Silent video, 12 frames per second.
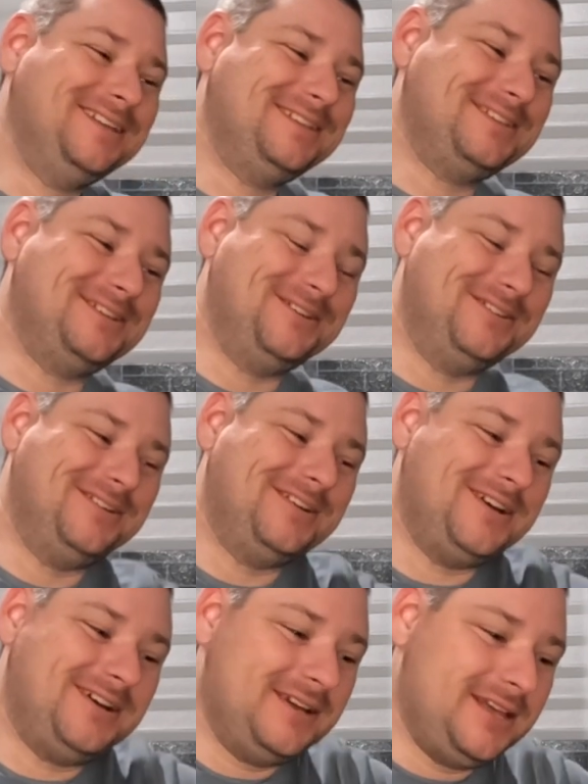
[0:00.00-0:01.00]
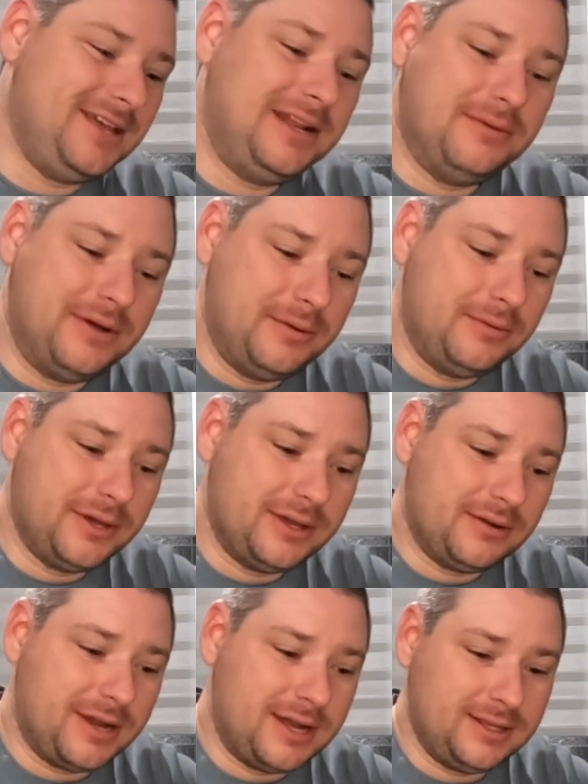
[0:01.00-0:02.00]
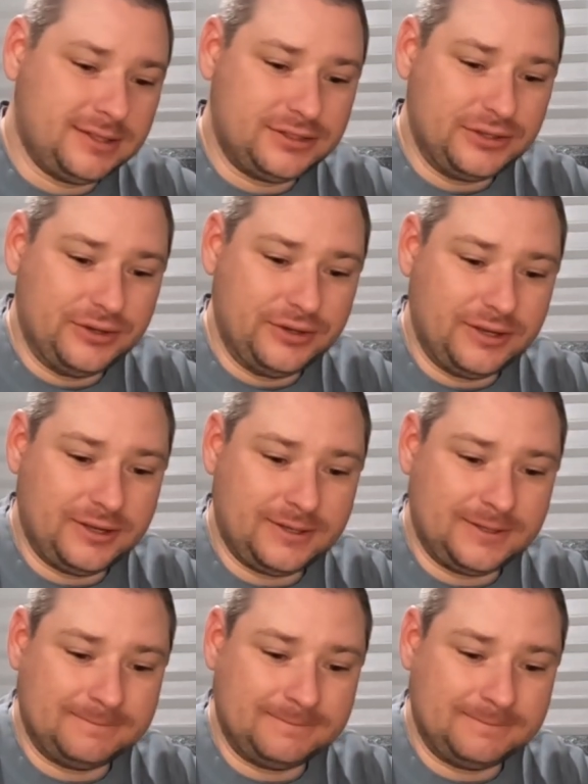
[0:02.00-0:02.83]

So anyway, we'll get right into it.